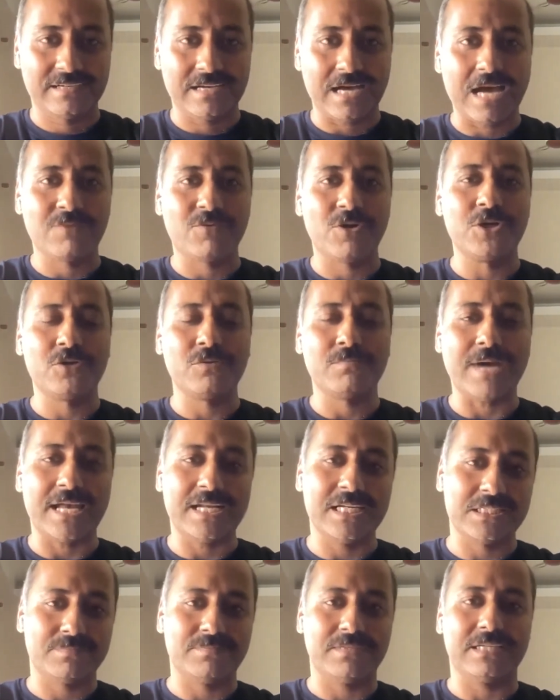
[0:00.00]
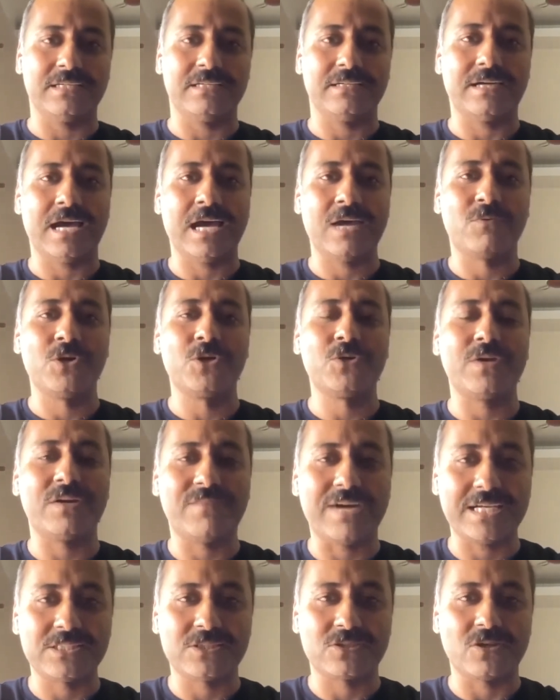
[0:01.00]
I want to manage money, I want to
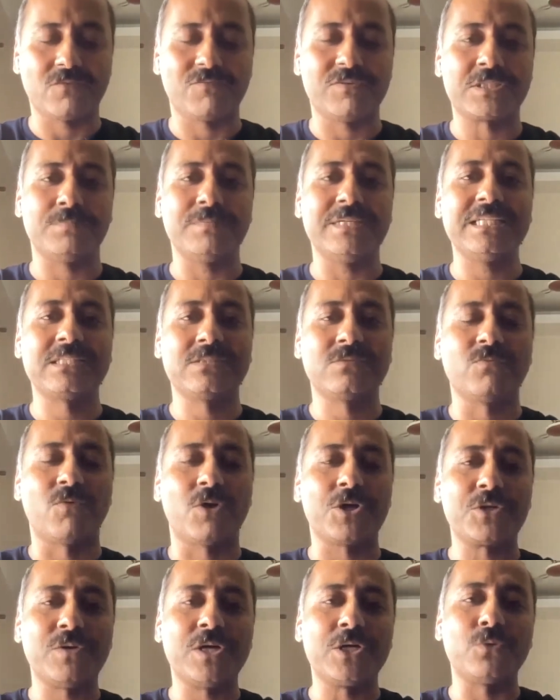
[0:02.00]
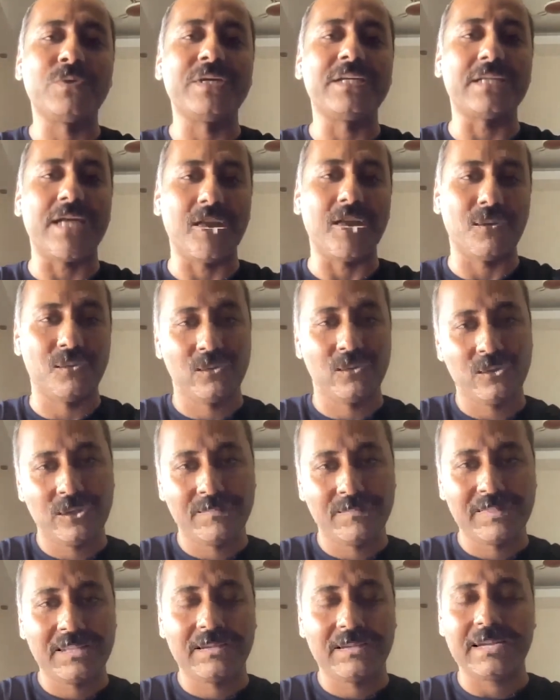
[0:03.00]
advise stuff, which means what you are doing now,
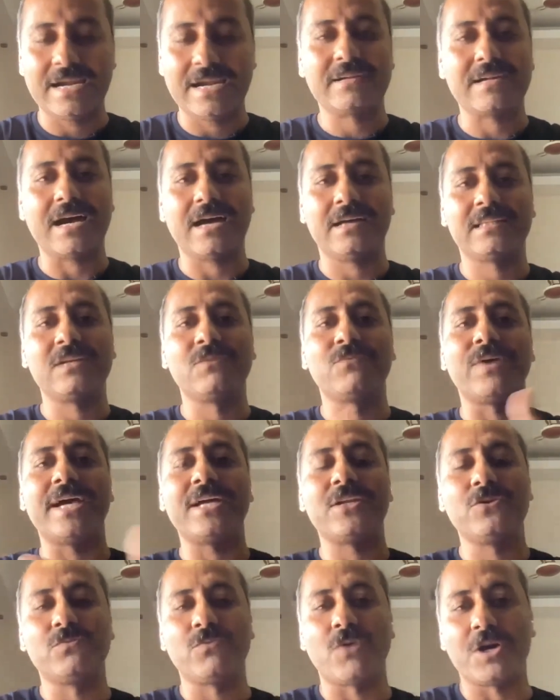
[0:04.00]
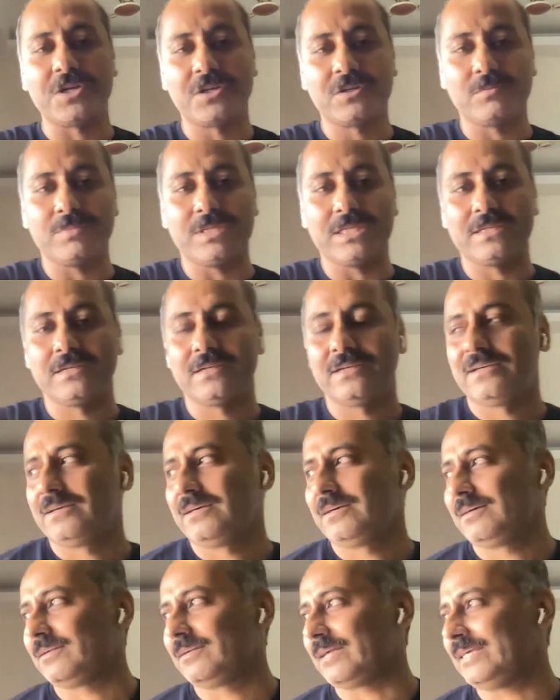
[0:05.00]
right? Rather than where you want to be,
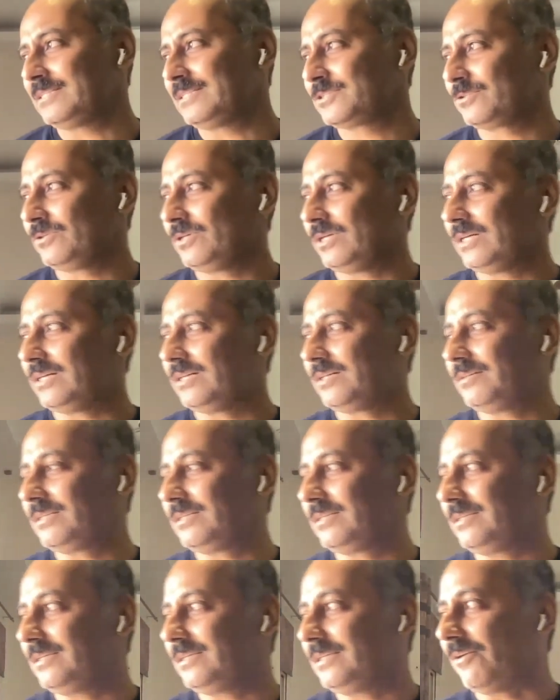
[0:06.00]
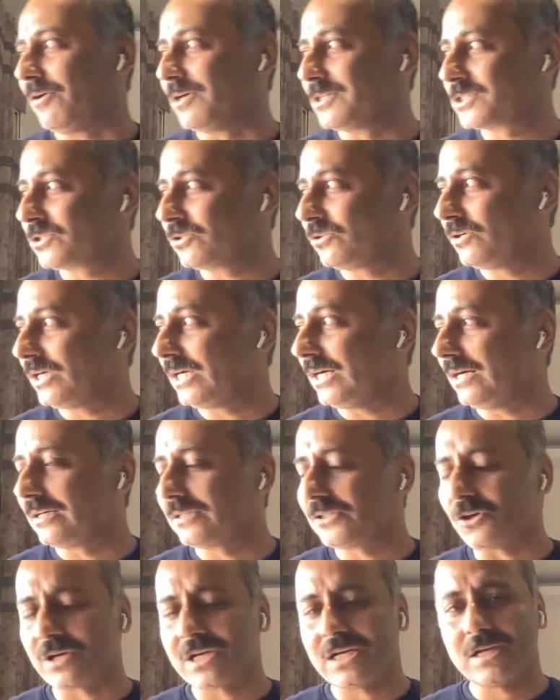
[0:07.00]
right? So also
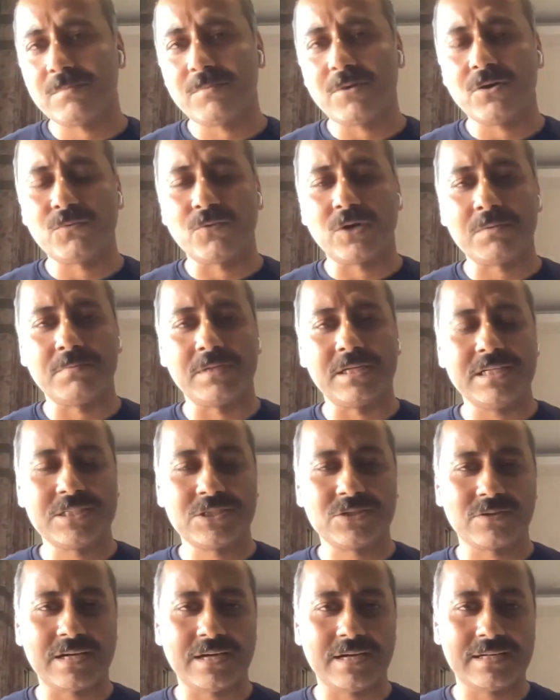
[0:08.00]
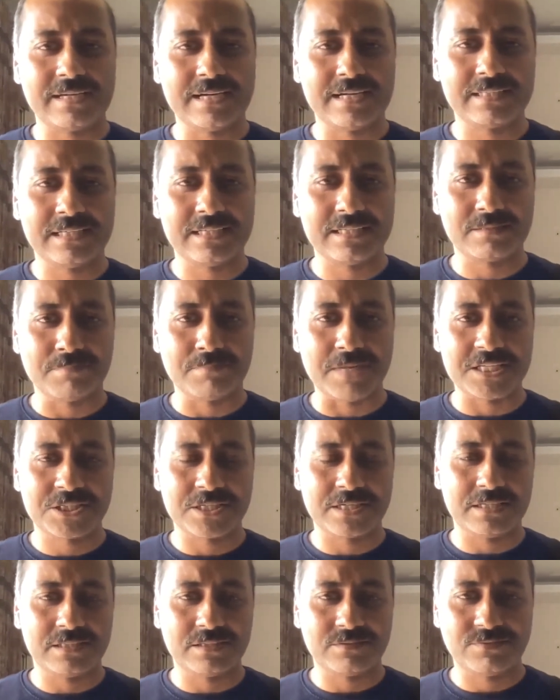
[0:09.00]
talking about what Manish Chokhani, I think,
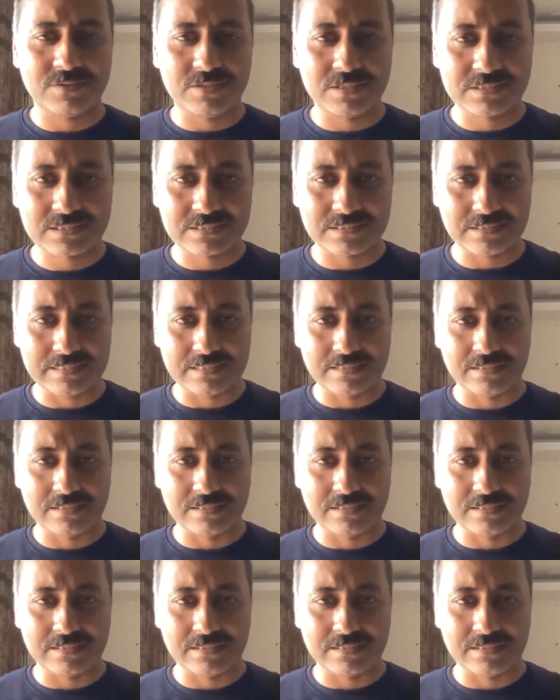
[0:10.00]
mentioned in the first